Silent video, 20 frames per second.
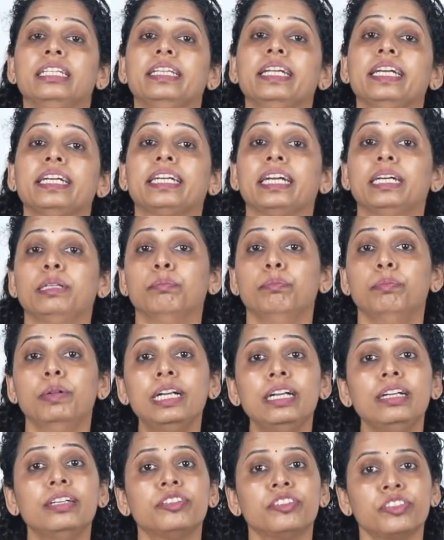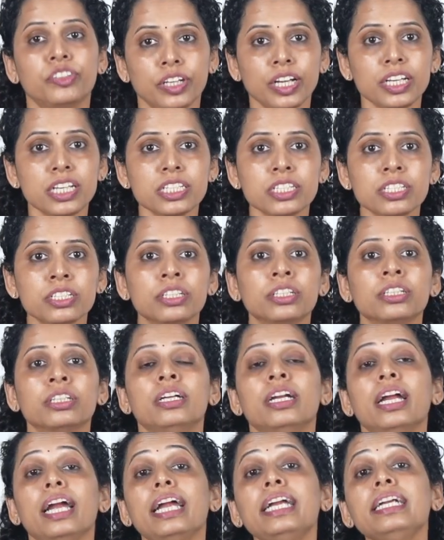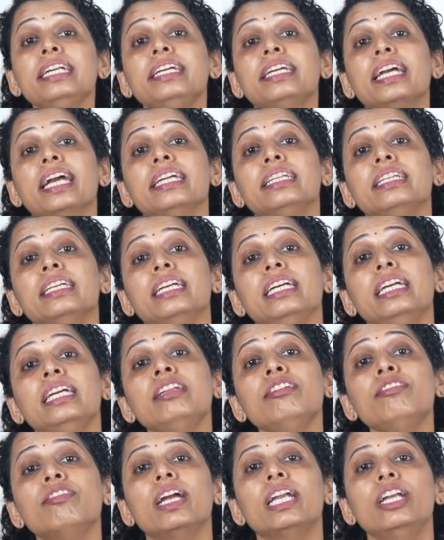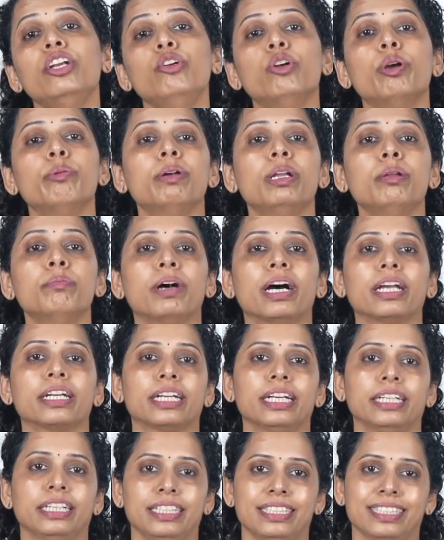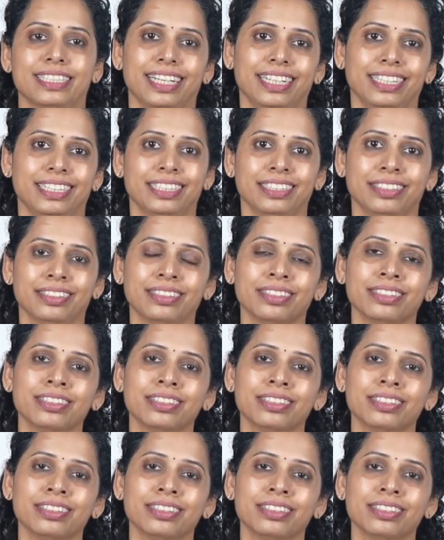they can build trust and gain invaluable market insights.